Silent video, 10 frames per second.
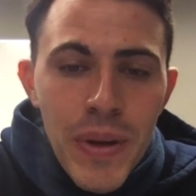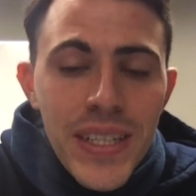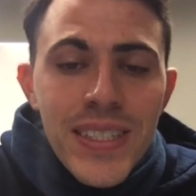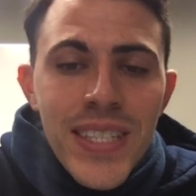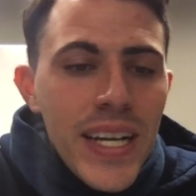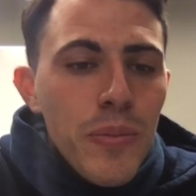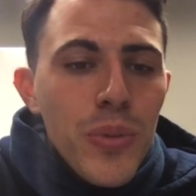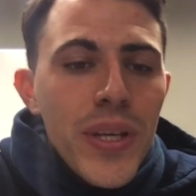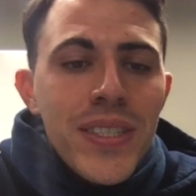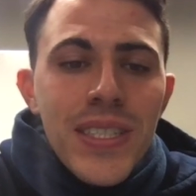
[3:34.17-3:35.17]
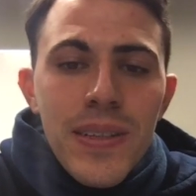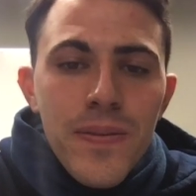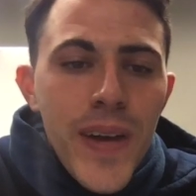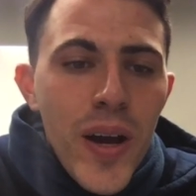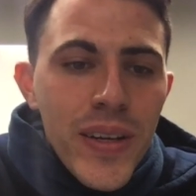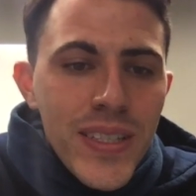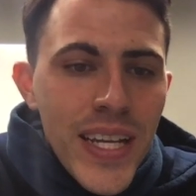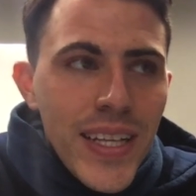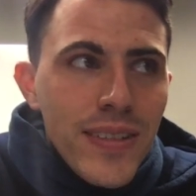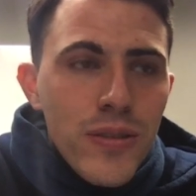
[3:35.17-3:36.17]
I think second place is the Falcons
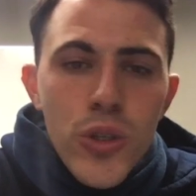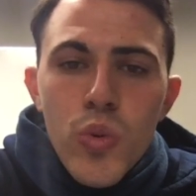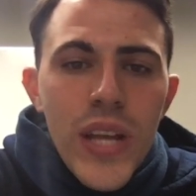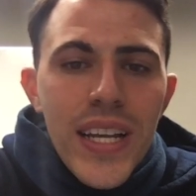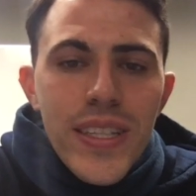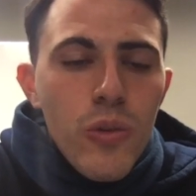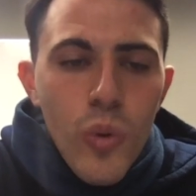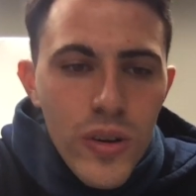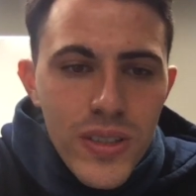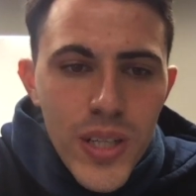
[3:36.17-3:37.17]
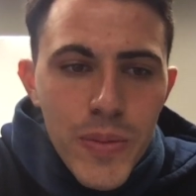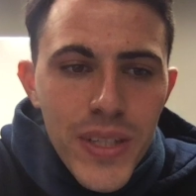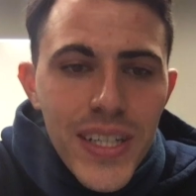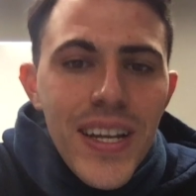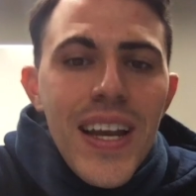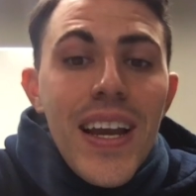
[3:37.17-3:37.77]
at like 291 or something.